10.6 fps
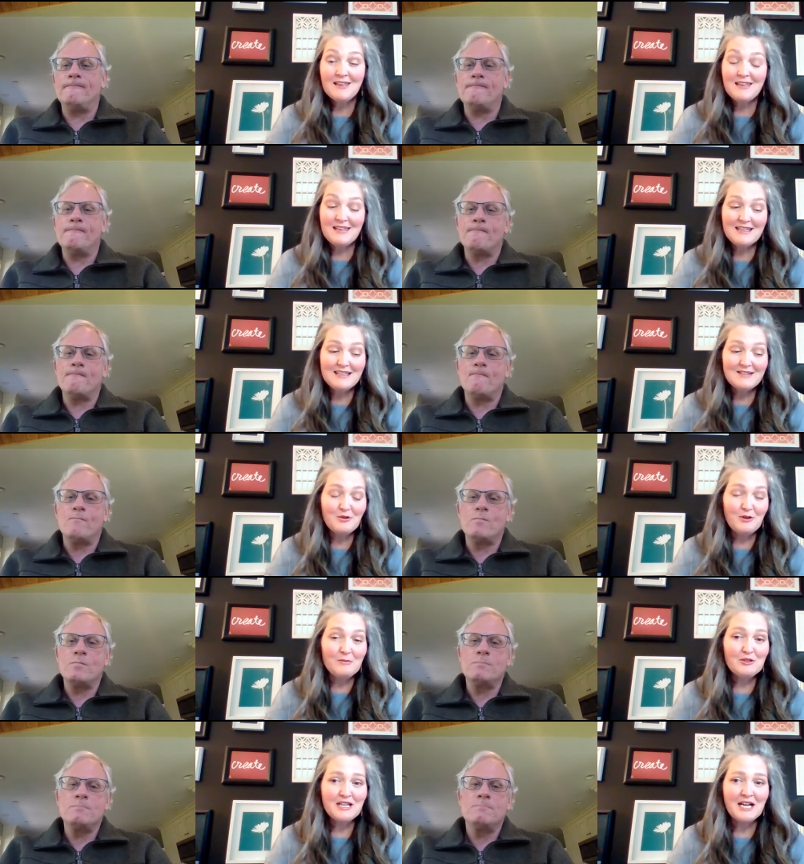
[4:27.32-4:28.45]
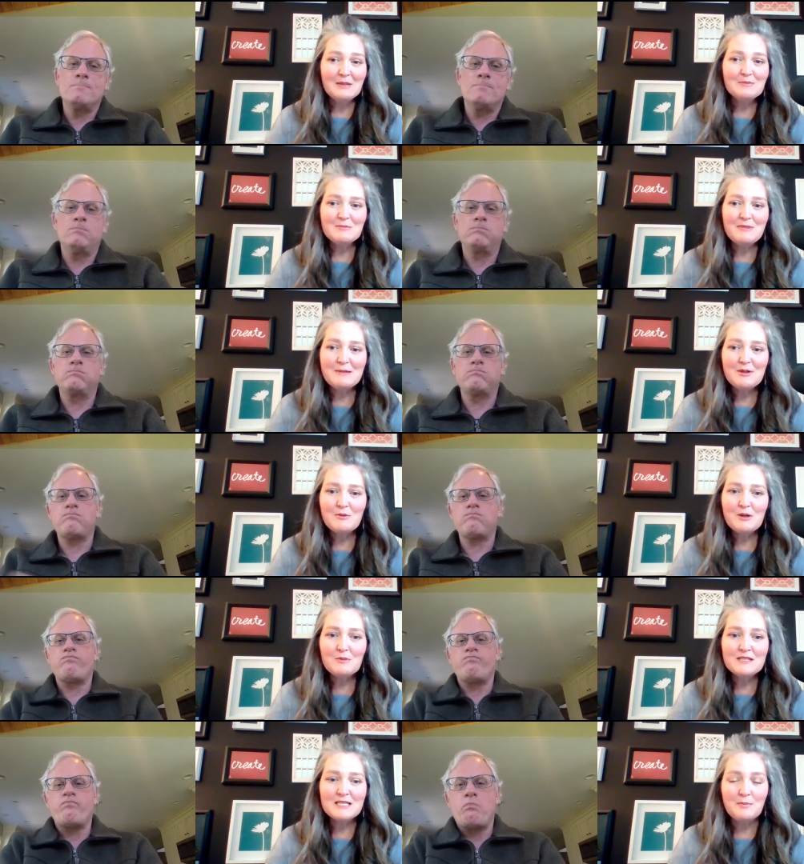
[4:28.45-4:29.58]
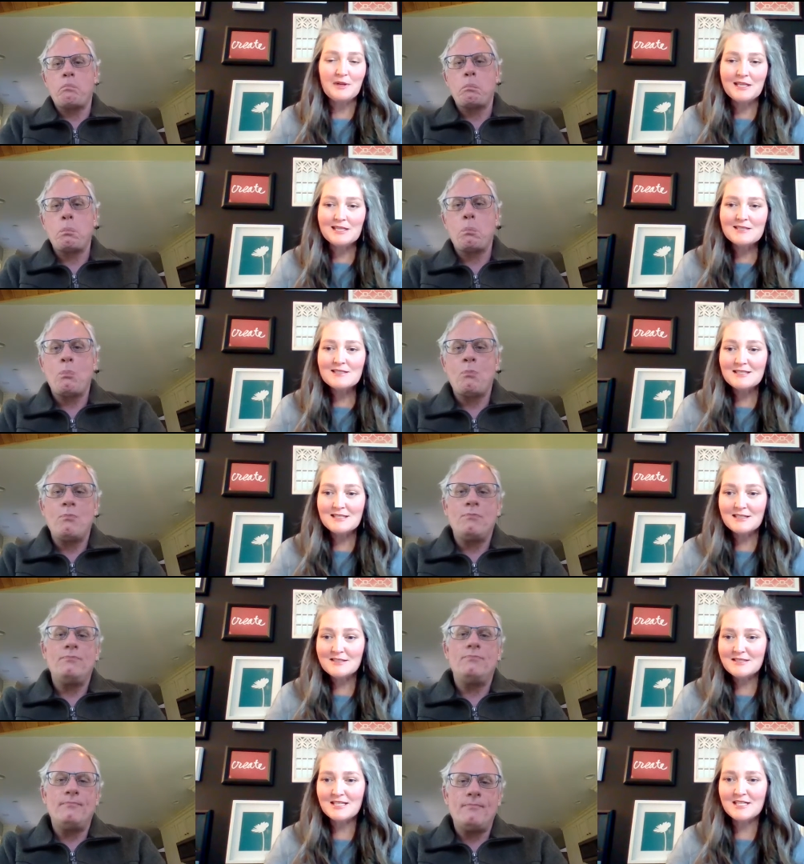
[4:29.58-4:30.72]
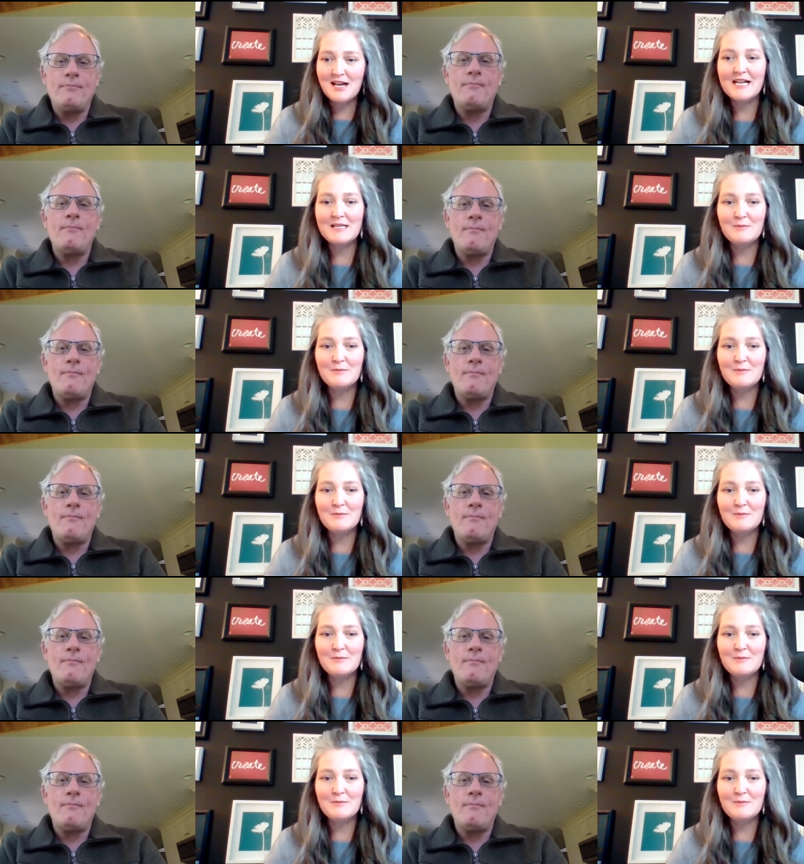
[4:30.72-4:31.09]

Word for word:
Speaker 1: in normal times, maybe we would spend six to nine